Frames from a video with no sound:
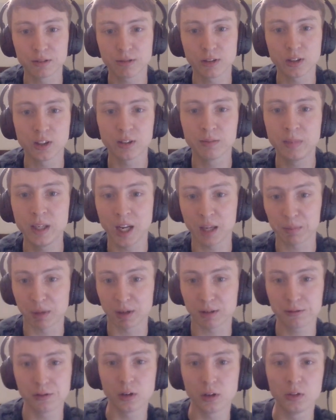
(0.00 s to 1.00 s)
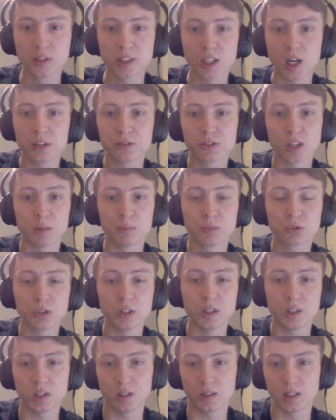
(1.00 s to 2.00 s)
front of me, like my phone's out of arm's
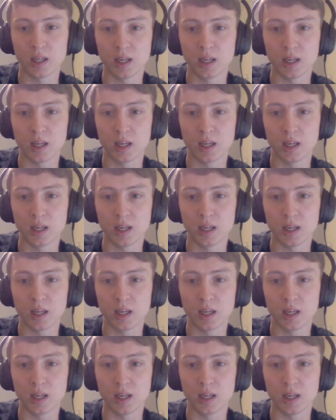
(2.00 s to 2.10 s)
reach,